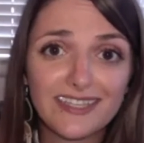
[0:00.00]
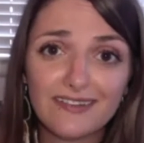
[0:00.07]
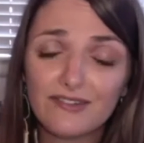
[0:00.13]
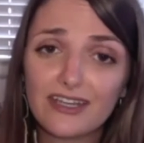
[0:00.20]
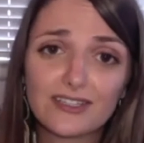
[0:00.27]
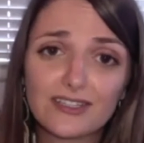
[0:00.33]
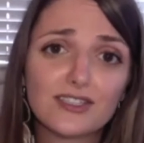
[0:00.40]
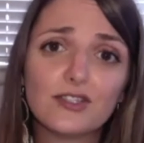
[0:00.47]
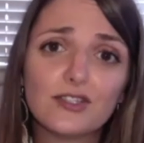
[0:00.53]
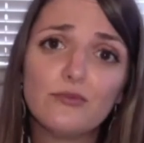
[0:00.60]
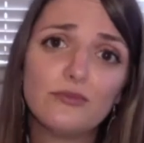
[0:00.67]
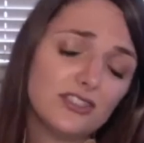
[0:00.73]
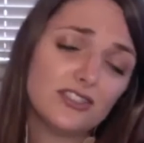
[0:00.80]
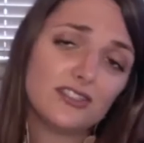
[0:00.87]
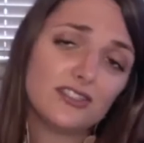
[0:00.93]
And there's so
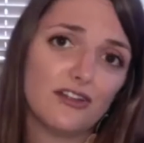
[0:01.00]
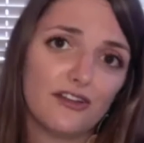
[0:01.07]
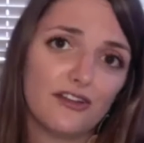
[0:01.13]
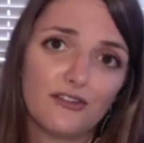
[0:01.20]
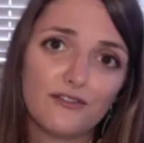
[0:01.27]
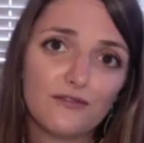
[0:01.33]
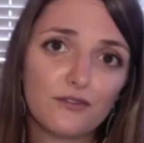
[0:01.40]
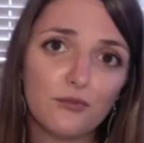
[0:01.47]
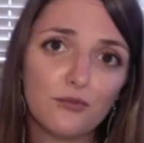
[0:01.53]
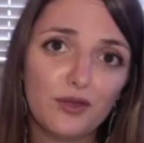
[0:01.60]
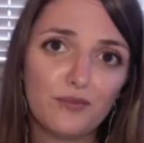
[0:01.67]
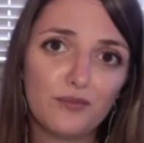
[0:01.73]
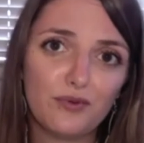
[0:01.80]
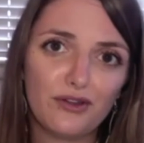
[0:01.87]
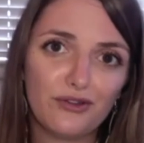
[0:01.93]
much to learn from
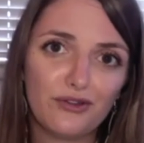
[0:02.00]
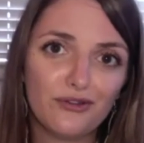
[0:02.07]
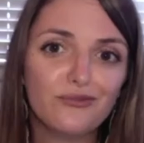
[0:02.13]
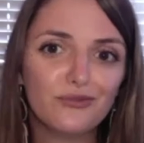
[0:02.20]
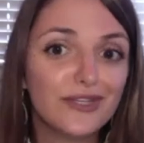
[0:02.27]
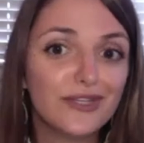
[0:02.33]
people